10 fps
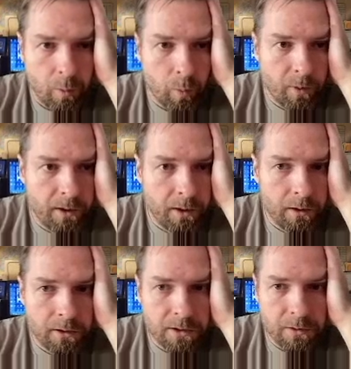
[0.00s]
we
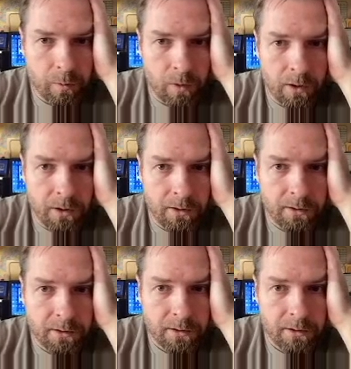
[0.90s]
just
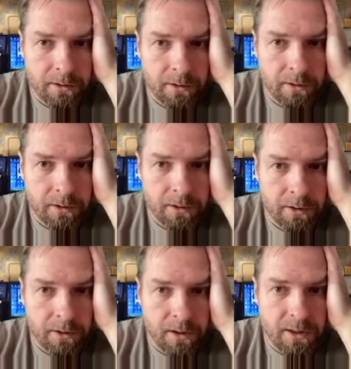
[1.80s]
want
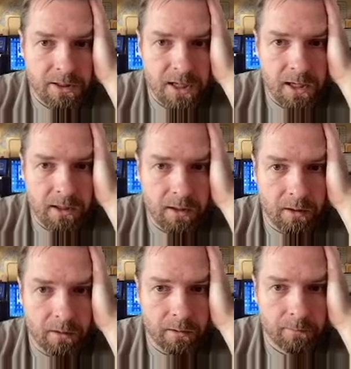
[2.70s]
the J
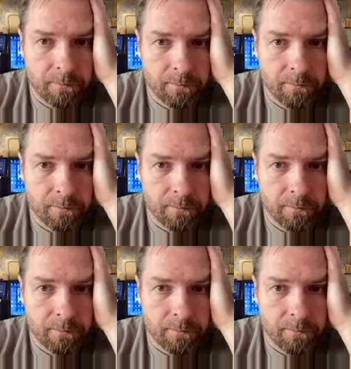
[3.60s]
column.